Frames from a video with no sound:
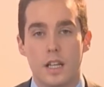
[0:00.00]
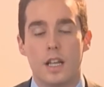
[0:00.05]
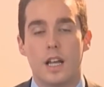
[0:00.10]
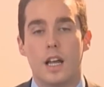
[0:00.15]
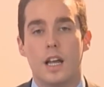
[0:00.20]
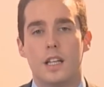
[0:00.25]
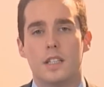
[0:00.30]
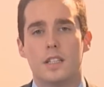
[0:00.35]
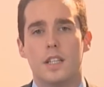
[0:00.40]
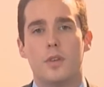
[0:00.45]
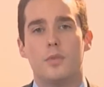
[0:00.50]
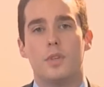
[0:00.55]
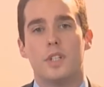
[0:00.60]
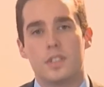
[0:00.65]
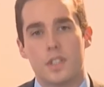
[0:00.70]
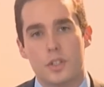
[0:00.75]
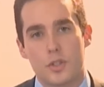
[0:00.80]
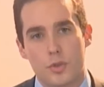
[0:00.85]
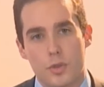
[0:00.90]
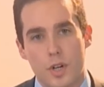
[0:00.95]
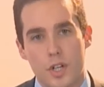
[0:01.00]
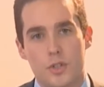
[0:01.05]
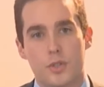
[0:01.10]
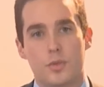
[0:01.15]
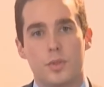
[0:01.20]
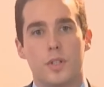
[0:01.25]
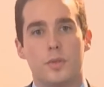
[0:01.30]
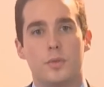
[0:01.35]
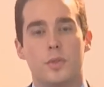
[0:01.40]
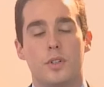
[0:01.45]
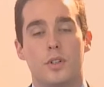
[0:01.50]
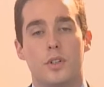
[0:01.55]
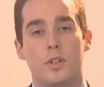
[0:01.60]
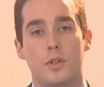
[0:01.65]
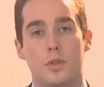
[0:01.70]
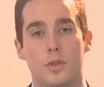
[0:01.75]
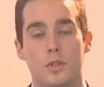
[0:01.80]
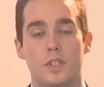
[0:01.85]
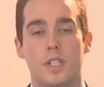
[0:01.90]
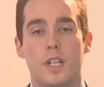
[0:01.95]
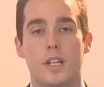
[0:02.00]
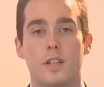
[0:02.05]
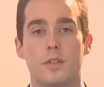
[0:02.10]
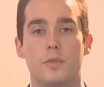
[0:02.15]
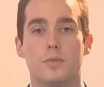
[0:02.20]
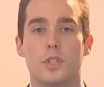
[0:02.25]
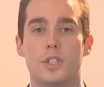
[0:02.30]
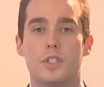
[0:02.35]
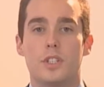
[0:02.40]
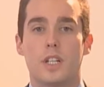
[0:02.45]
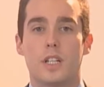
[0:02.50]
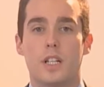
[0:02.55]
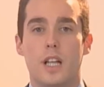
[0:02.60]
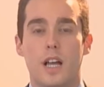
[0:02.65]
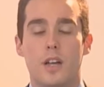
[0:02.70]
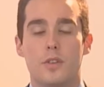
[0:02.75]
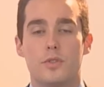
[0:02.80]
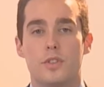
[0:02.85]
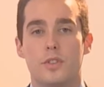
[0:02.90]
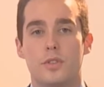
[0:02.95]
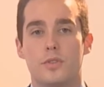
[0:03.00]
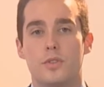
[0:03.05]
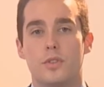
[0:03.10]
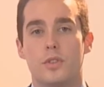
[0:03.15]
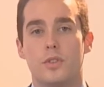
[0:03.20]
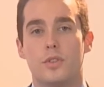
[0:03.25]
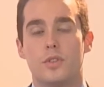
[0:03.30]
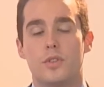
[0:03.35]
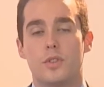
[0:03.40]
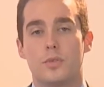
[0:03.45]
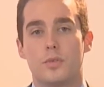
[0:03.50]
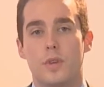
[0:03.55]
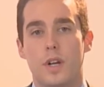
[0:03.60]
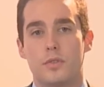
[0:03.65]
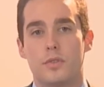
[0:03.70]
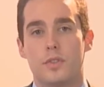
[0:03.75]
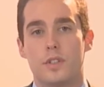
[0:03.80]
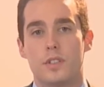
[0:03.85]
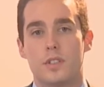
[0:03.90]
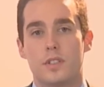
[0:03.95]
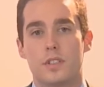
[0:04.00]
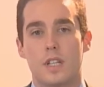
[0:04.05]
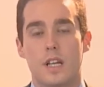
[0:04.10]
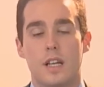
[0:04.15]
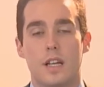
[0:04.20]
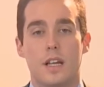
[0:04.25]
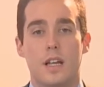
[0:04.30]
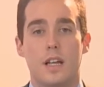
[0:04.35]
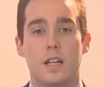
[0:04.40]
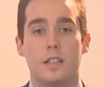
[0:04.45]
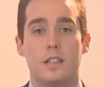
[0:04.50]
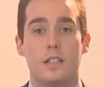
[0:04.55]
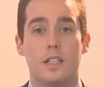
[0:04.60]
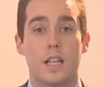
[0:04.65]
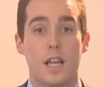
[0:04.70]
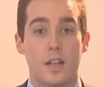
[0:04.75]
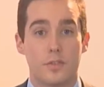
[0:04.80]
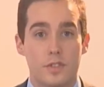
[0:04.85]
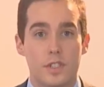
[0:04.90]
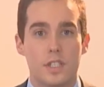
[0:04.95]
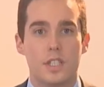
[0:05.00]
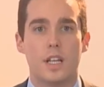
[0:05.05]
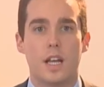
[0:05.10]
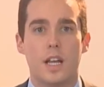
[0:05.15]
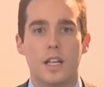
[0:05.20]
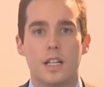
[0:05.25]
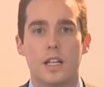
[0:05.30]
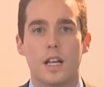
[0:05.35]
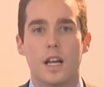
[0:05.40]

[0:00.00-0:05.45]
There is a Treasury order which allows you to reference the FCA